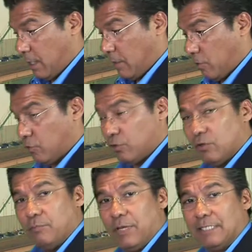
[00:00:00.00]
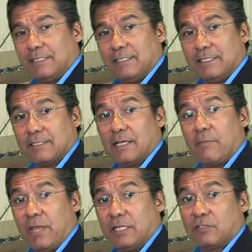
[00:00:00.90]
They're basically, it's like a
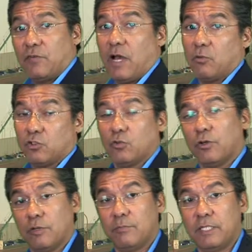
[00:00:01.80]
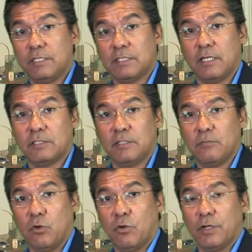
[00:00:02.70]
maintenance file, which we're going to be discussing
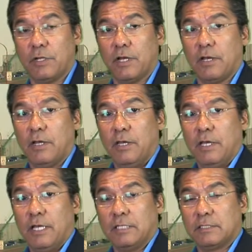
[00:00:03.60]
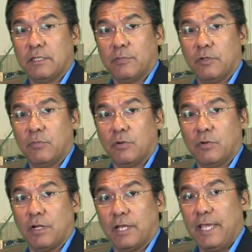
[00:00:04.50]
more in step
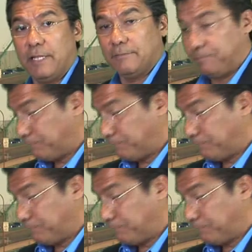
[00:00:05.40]
number 8.